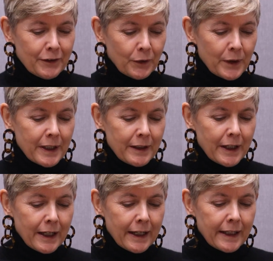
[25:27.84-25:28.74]
So in
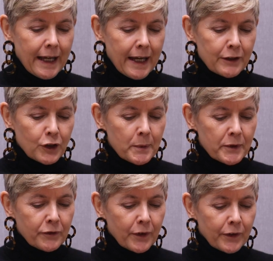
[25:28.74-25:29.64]
terms
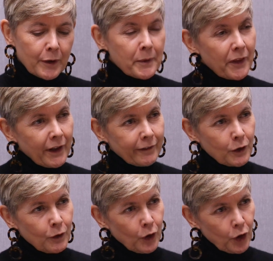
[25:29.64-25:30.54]
of some of the things that
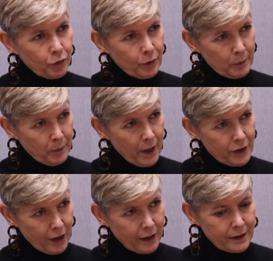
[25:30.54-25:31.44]
you learned from the
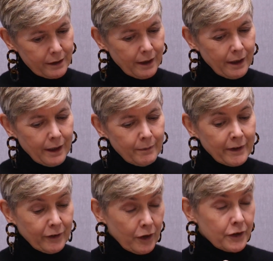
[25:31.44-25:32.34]
project,
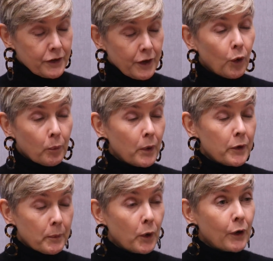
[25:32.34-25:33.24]

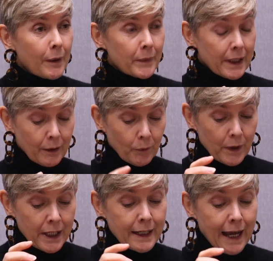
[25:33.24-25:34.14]
the program really,
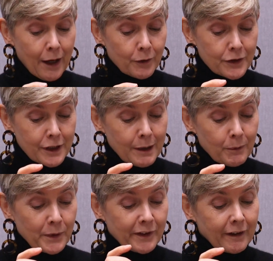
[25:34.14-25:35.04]
in-house
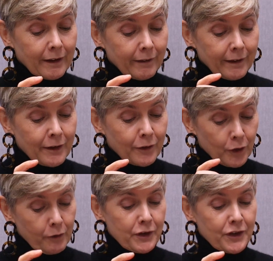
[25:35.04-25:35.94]
teams with skills in
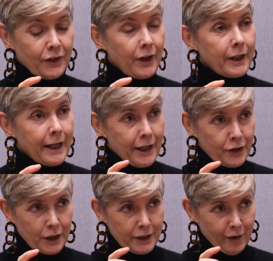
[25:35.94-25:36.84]
service design and
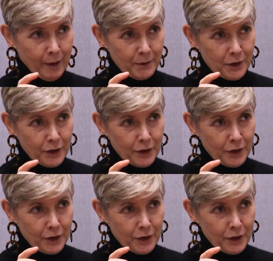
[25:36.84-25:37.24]
agile development.